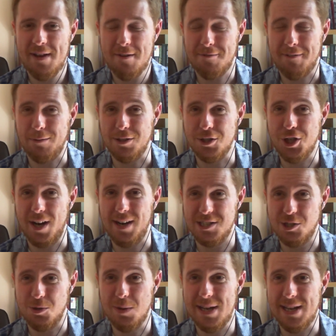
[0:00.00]
found a giant
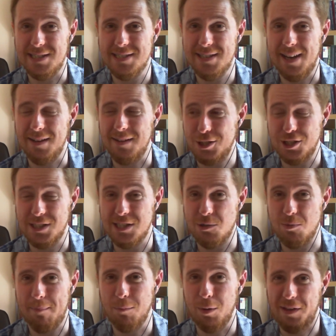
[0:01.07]
squid and actually
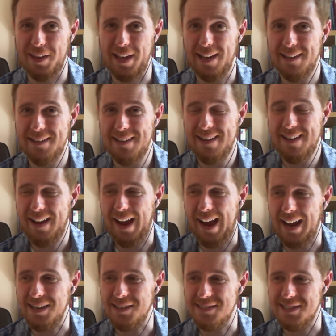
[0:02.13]
swam with it,
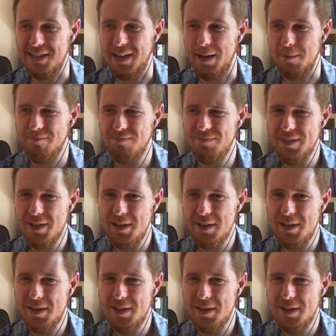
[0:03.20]
and